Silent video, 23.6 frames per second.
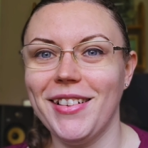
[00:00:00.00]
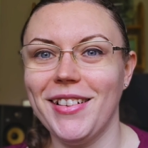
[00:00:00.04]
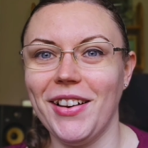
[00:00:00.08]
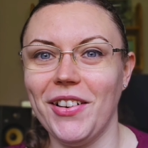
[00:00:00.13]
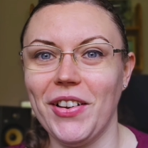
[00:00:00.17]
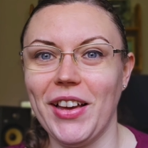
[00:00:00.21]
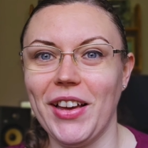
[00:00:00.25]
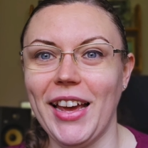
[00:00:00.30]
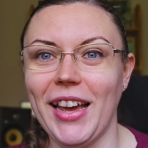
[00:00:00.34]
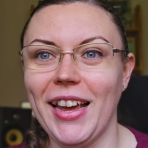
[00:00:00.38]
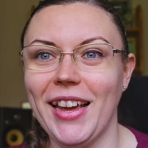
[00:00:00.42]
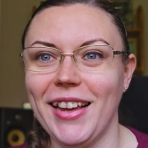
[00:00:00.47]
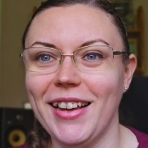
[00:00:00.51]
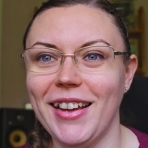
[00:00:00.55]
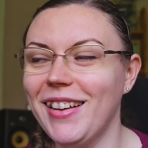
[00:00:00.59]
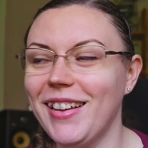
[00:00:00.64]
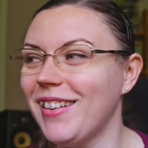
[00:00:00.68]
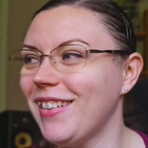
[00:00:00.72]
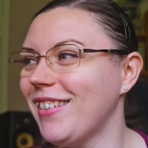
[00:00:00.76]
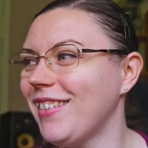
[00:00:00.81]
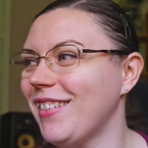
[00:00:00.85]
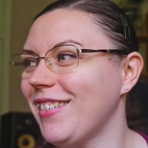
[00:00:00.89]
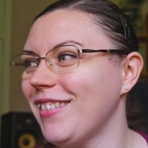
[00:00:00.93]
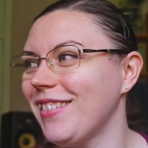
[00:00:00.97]
Okay.
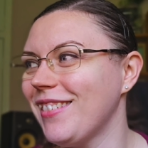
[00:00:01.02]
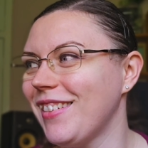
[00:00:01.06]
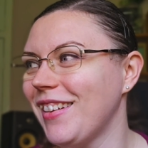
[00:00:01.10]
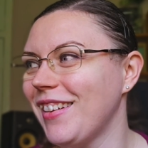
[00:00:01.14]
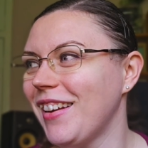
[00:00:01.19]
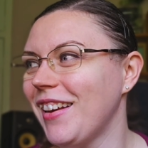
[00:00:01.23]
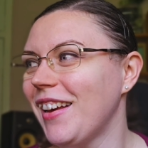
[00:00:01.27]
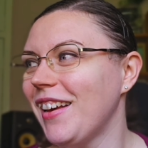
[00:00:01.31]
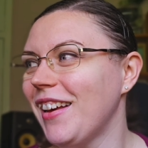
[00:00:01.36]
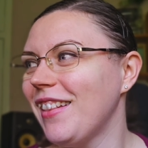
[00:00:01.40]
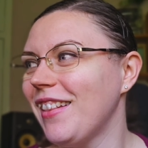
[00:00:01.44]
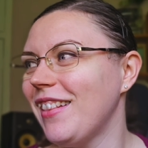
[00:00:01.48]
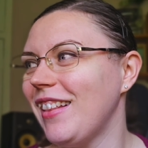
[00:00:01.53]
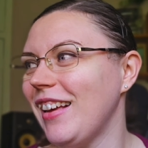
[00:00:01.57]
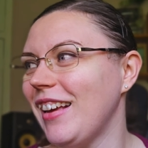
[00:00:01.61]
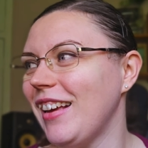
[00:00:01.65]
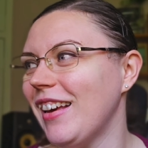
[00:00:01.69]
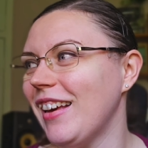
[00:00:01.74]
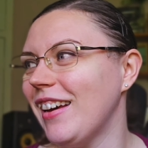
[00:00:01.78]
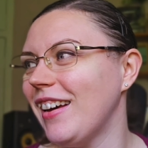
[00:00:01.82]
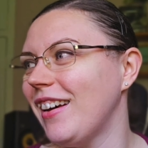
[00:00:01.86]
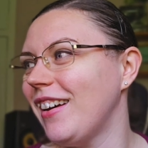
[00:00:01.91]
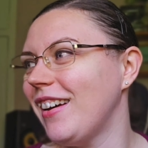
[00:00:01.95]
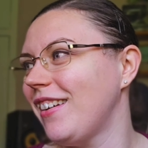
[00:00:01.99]

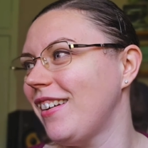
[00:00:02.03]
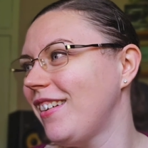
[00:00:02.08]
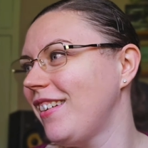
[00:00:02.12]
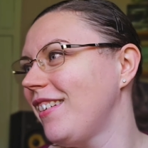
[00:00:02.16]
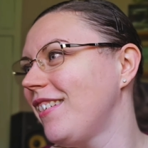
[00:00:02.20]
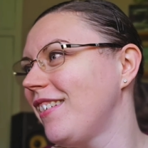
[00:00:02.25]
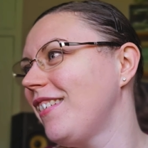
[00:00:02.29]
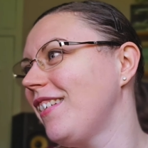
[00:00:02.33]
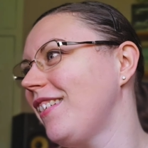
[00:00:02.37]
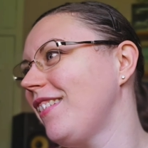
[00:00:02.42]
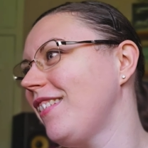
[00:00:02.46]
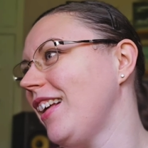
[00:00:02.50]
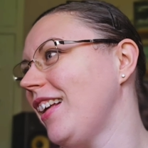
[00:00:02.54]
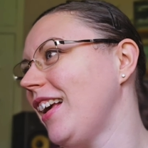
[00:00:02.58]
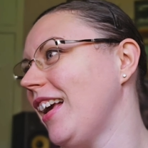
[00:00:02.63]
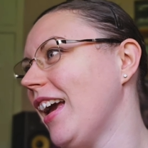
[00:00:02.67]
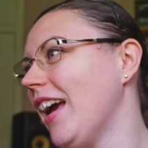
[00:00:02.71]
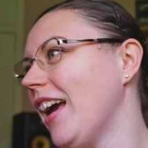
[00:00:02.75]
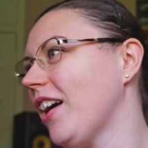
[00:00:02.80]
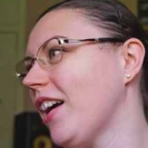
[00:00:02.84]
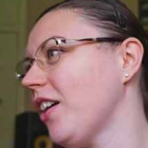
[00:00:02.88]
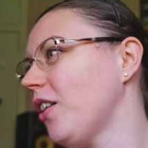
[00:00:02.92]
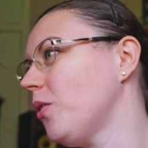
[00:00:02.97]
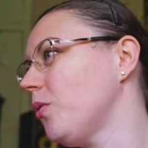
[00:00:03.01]
The
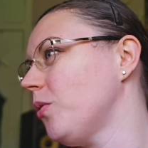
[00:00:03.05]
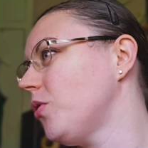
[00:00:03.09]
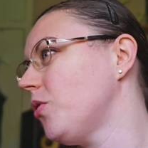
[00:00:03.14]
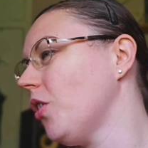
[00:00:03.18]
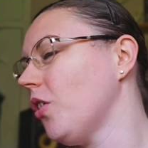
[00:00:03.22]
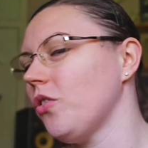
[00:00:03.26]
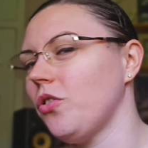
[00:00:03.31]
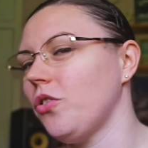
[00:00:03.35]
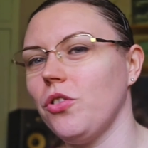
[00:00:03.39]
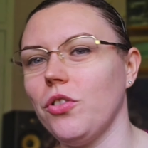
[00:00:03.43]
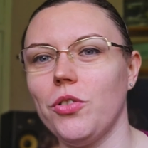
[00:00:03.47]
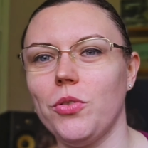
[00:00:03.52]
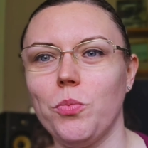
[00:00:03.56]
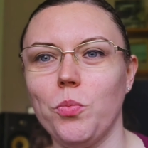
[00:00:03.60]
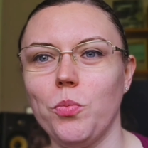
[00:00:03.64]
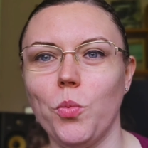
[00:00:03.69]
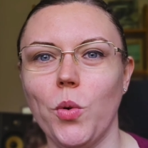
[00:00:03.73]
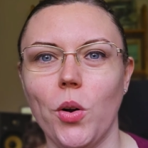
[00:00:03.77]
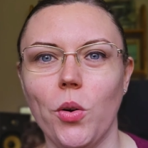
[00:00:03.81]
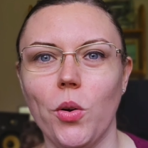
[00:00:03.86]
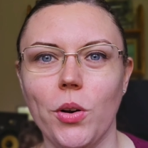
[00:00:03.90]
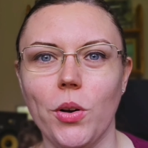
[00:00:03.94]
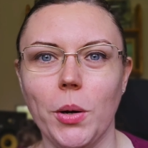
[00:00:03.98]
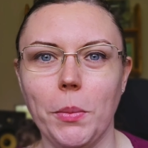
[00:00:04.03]
echo dot just
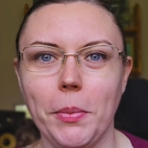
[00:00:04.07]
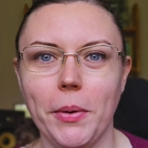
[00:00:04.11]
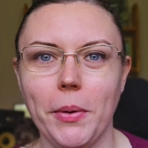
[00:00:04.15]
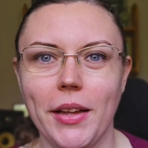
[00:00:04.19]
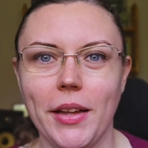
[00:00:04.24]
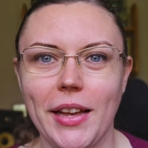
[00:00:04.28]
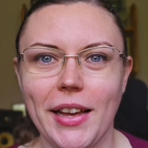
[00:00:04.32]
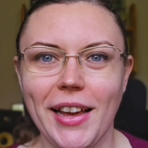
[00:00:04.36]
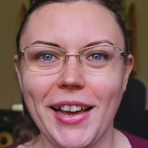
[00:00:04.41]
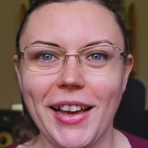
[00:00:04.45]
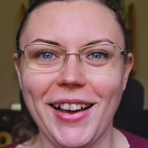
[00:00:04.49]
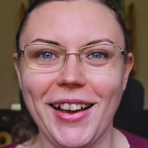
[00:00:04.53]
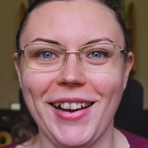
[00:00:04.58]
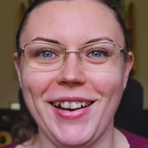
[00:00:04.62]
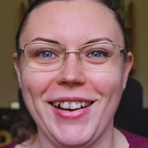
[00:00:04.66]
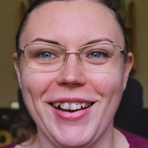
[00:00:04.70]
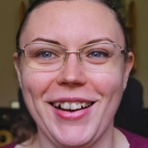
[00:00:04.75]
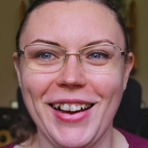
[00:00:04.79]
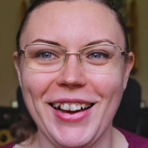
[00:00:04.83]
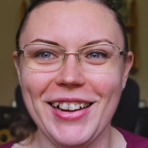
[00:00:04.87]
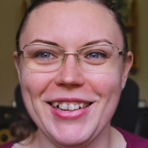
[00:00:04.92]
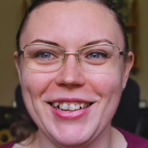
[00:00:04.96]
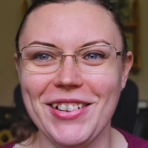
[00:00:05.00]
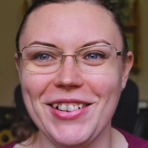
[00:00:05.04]
woke up.
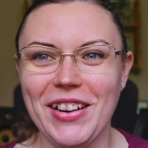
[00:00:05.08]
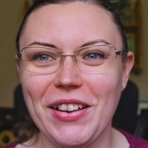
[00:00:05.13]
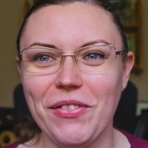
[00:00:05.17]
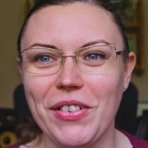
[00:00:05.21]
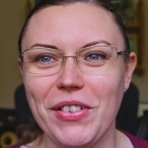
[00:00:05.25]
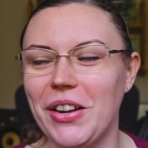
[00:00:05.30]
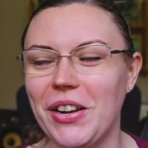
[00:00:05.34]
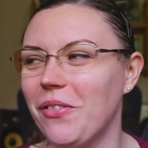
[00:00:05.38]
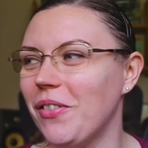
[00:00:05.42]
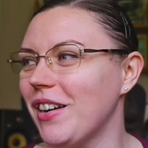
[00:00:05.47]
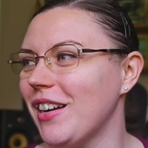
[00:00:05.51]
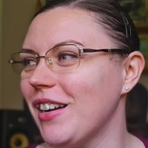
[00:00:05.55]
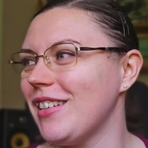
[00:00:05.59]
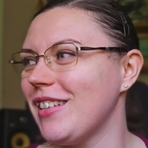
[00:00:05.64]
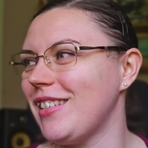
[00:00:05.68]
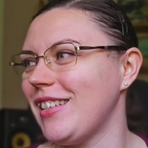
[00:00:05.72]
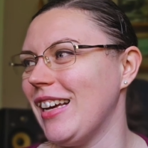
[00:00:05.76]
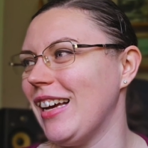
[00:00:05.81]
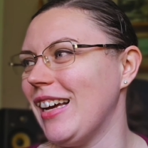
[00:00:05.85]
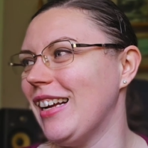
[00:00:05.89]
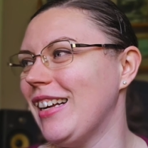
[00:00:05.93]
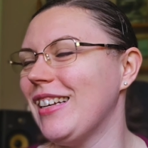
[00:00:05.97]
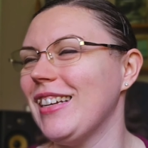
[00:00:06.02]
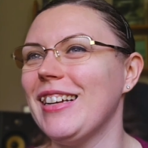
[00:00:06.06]
I don't even know what I
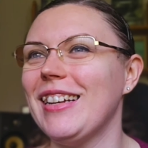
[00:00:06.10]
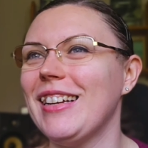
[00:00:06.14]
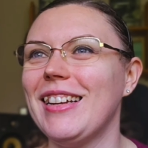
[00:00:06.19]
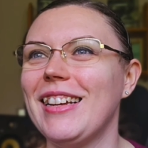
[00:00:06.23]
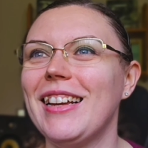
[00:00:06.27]
said.